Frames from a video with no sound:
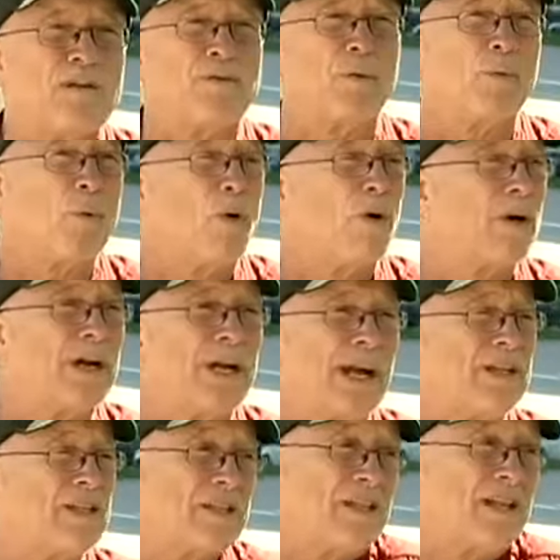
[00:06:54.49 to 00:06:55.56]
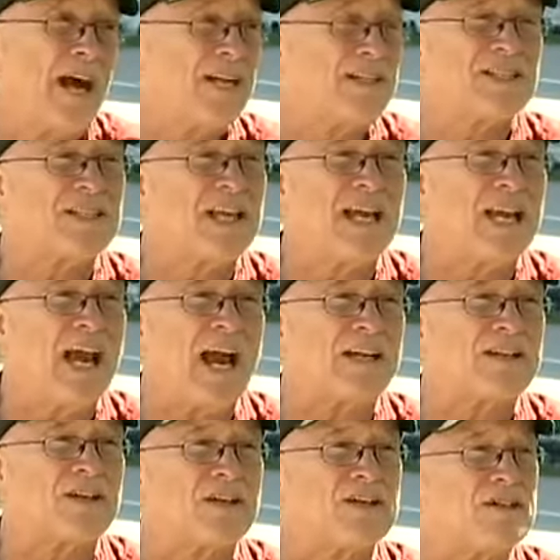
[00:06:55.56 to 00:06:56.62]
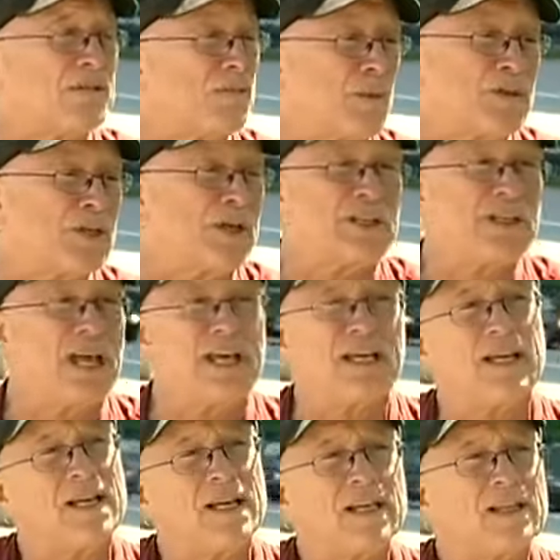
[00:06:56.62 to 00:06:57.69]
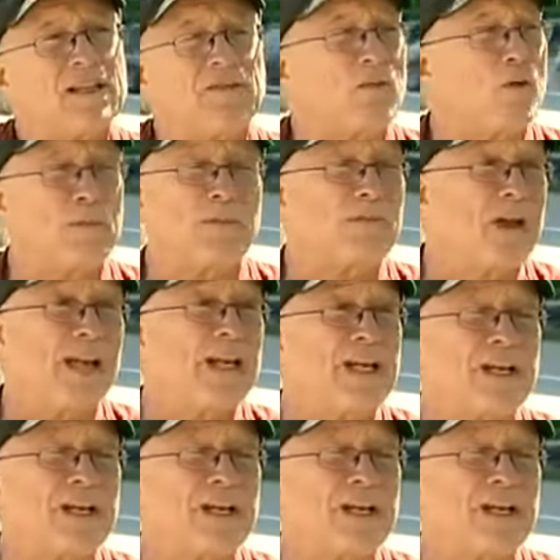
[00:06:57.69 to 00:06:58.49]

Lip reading: for war against non-state actors, which can take the form of